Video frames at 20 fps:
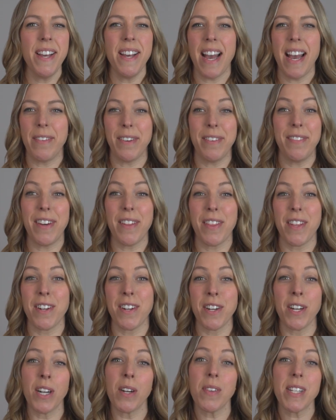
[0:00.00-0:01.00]
Ever felt the
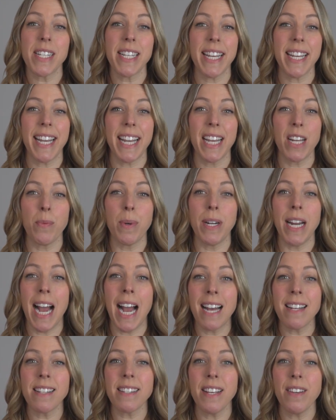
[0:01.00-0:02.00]
nerves kick in when
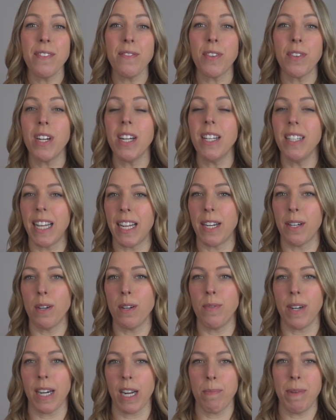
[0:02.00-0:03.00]
asking for a letter
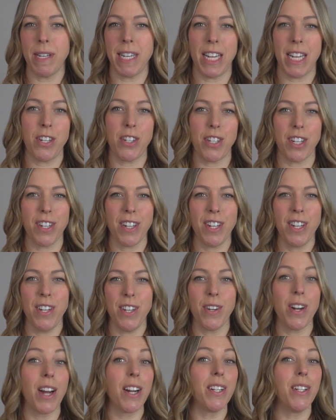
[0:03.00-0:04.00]
of recommendation?
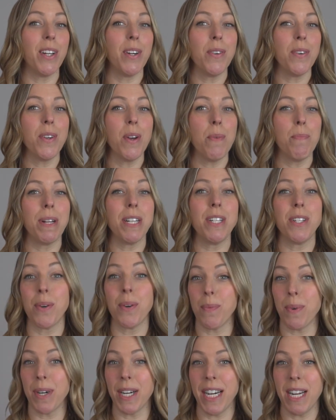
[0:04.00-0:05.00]
You're not alone, but
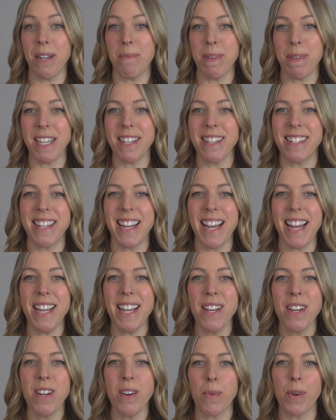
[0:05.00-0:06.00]
don't worry, because
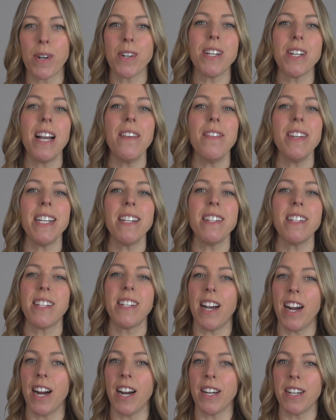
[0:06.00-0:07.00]
today we're diving into
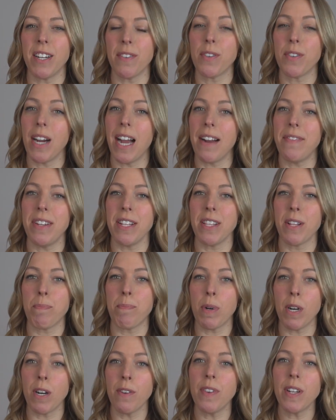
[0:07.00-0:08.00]
the art of crafting the
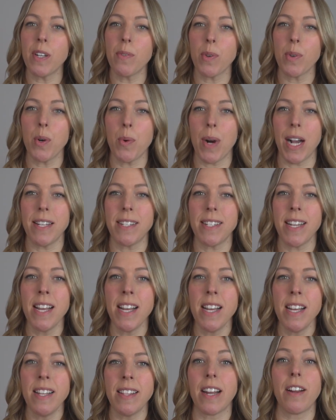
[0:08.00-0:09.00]
perfect request
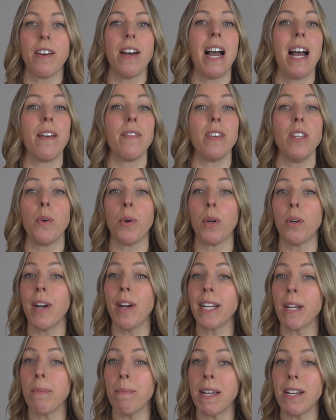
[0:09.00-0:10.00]
that'll have your
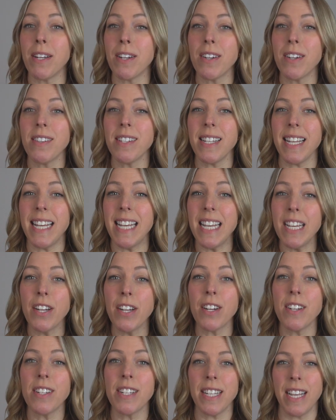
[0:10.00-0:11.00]
recommenders
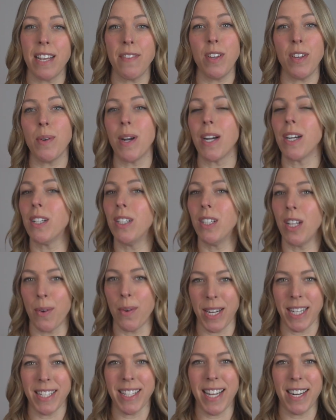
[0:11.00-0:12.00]
eager to give you a
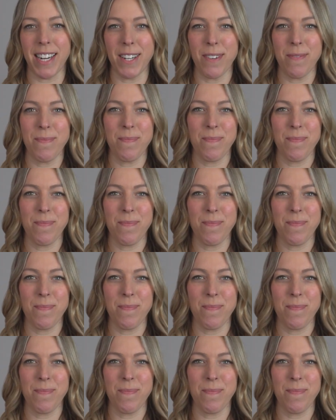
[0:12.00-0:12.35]
glowing letter.